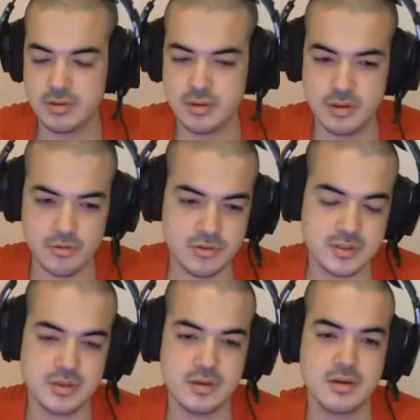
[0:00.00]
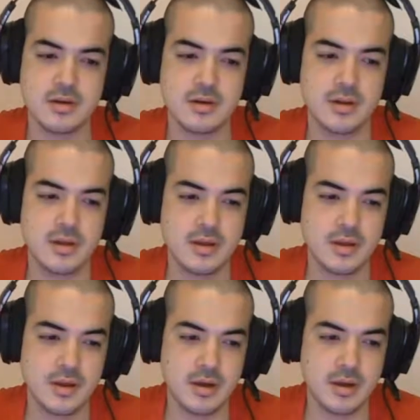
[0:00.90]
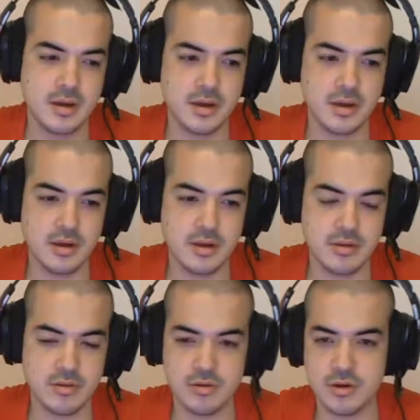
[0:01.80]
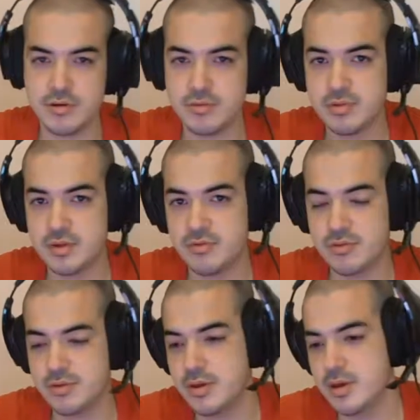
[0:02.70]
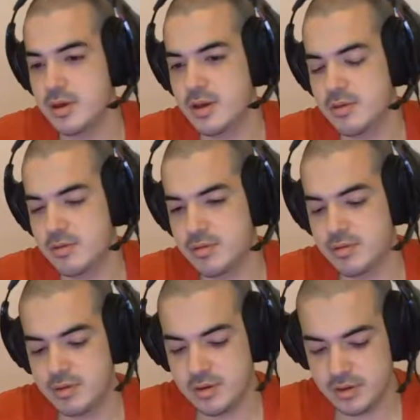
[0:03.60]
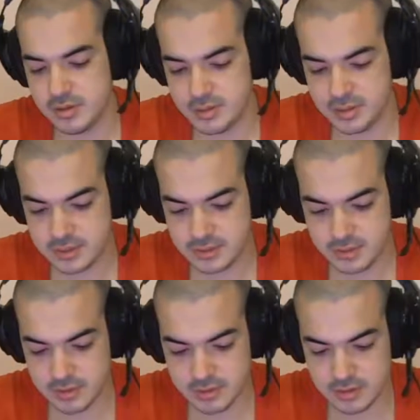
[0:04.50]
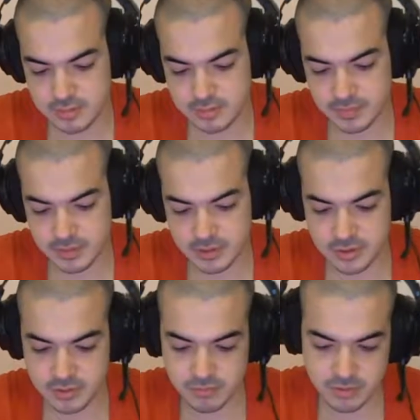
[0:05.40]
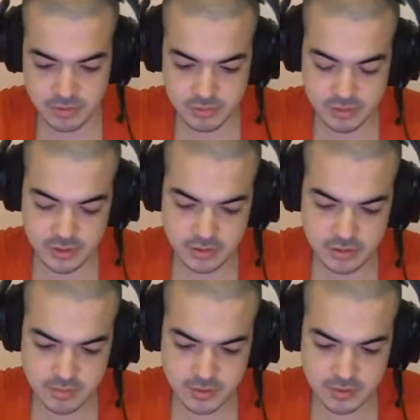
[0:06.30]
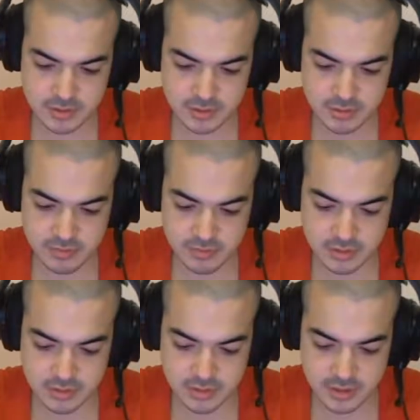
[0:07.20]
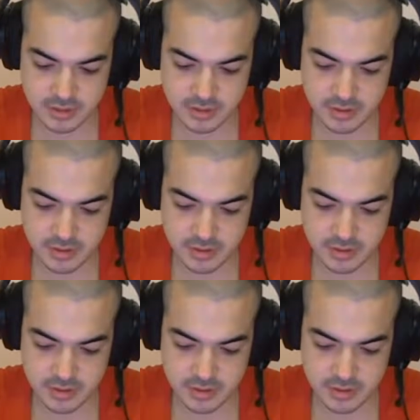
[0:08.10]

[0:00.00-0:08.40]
interesting, and share it with everyone. And the thing is, again, when I talk about solver work, like